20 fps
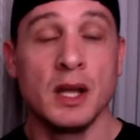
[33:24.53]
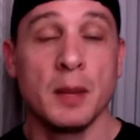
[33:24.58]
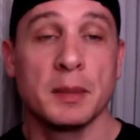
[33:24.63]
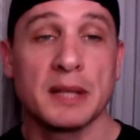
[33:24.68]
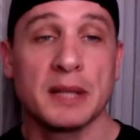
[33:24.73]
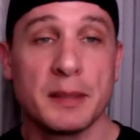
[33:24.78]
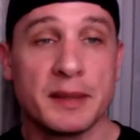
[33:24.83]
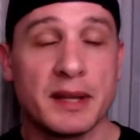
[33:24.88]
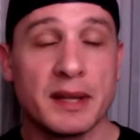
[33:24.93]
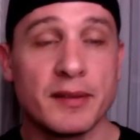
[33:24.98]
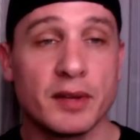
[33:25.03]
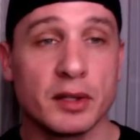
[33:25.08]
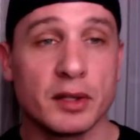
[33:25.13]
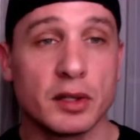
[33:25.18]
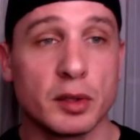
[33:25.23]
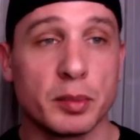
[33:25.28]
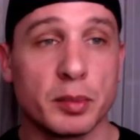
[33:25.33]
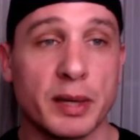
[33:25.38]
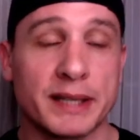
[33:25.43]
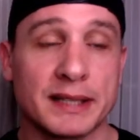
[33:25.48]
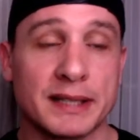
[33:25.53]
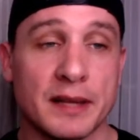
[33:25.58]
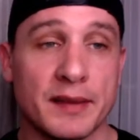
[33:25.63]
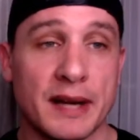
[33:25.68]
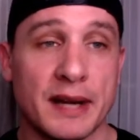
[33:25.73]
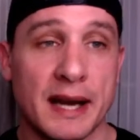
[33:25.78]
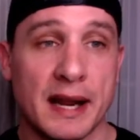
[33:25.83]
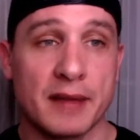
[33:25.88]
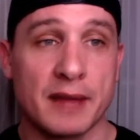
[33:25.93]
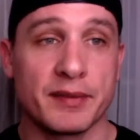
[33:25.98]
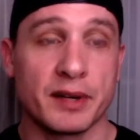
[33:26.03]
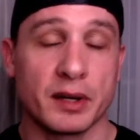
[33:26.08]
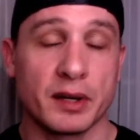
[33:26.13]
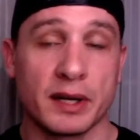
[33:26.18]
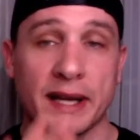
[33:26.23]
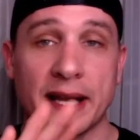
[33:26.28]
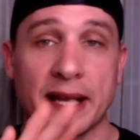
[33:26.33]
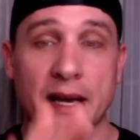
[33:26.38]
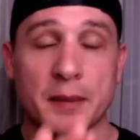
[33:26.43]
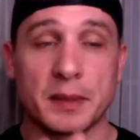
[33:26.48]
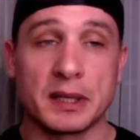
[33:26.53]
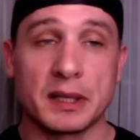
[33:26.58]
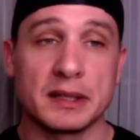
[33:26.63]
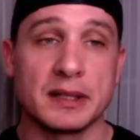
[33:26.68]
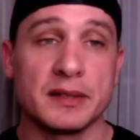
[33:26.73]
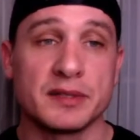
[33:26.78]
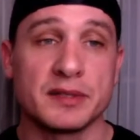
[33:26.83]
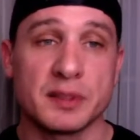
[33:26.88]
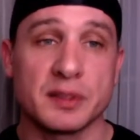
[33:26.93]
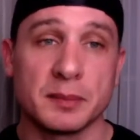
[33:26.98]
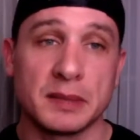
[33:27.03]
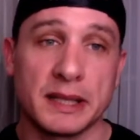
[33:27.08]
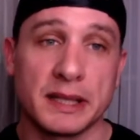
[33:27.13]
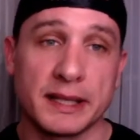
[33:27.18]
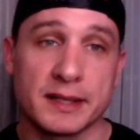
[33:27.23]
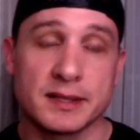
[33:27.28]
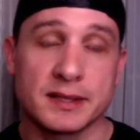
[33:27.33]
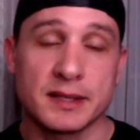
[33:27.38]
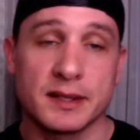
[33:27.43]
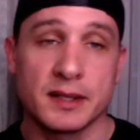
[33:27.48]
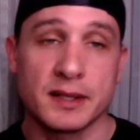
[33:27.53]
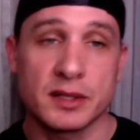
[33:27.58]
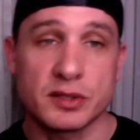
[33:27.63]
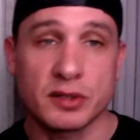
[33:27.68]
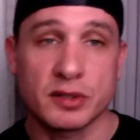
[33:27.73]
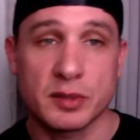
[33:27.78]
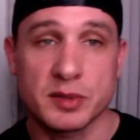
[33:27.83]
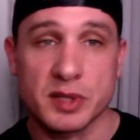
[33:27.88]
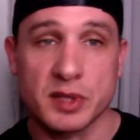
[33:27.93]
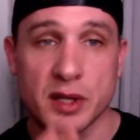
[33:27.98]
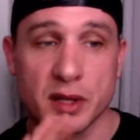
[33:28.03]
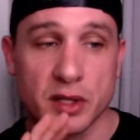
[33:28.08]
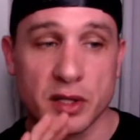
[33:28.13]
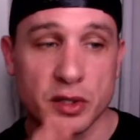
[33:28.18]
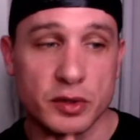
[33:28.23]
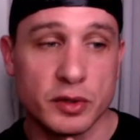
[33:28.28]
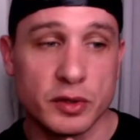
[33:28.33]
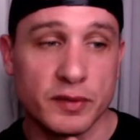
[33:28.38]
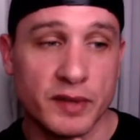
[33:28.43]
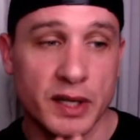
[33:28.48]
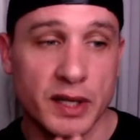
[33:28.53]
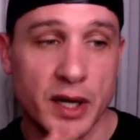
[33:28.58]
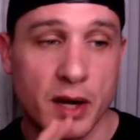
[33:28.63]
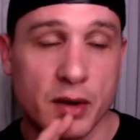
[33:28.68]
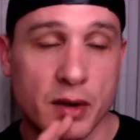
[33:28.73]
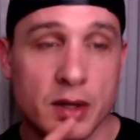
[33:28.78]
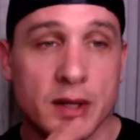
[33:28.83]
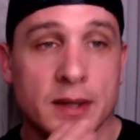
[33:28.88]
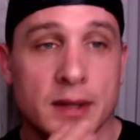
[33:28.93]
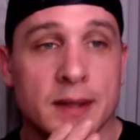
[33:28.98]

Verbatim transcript: Let me give you a little breakdown that I have here. Again, I'm going to leave some links in the description of the YouTube video.